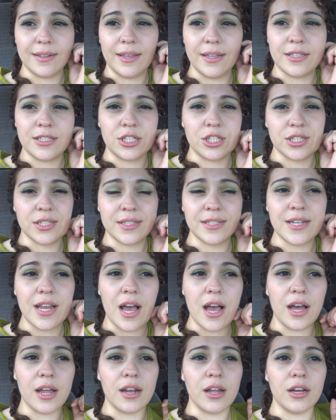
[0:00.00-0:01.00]
it's just
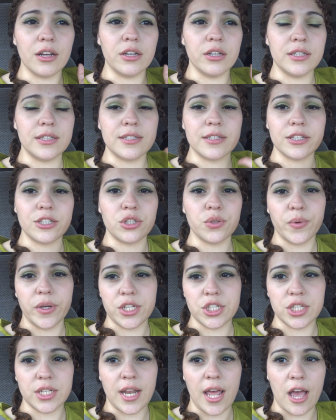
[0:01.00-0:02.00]
not a good
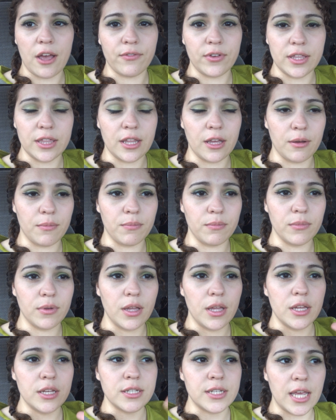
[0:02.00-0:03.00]
situation having them,
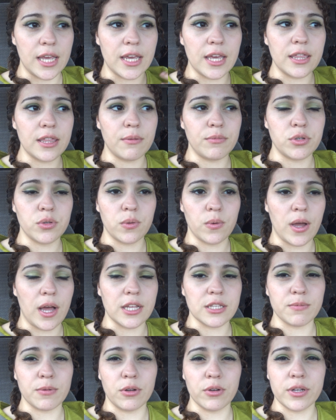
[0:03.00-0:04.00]
taking them to the
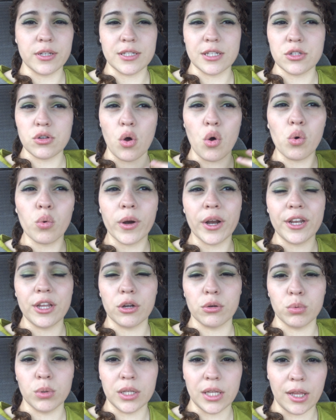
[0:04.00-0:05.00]
hospital, because it's already
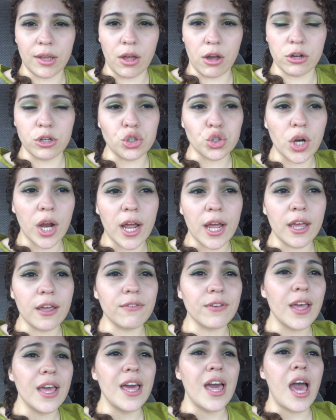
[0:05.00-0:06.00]
a really long
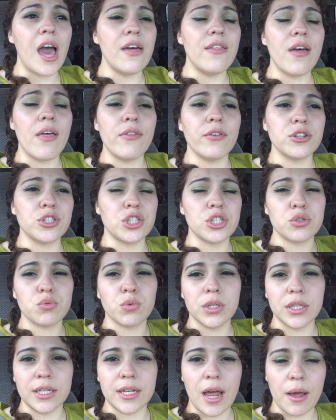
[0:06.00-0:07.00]
drive, and then there's just
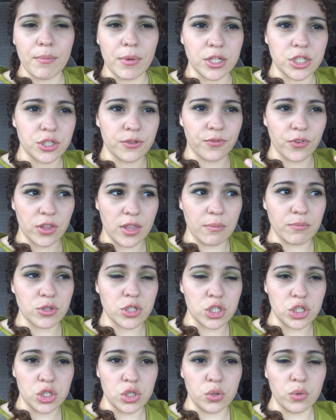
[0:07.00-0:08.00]
really not much for them
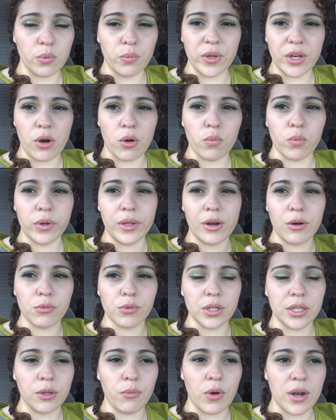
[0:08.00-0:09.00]
to do, and we don't
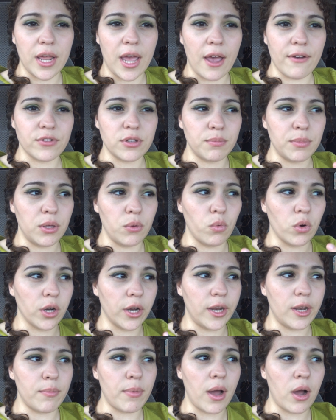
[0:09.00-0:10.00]
really want to have to be
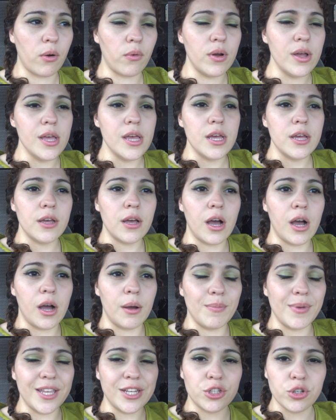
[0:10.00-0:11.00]
worried about
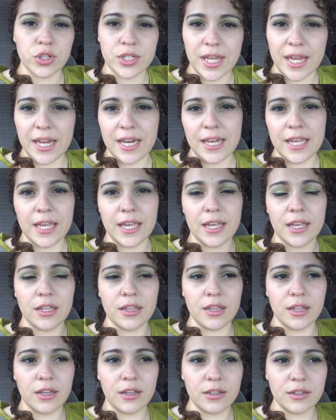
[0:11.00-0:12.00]
entertaining
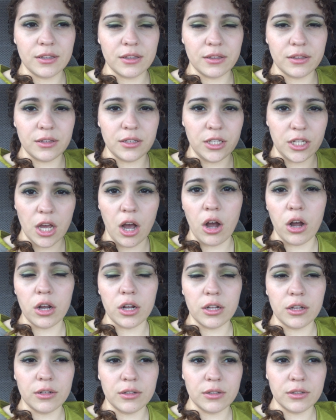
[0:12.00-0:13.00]

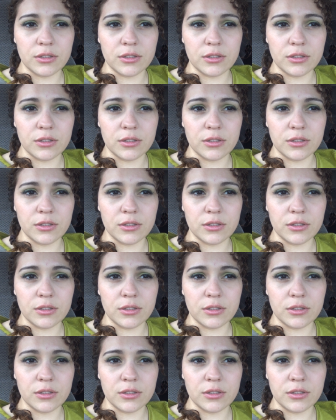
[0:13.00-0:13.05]
young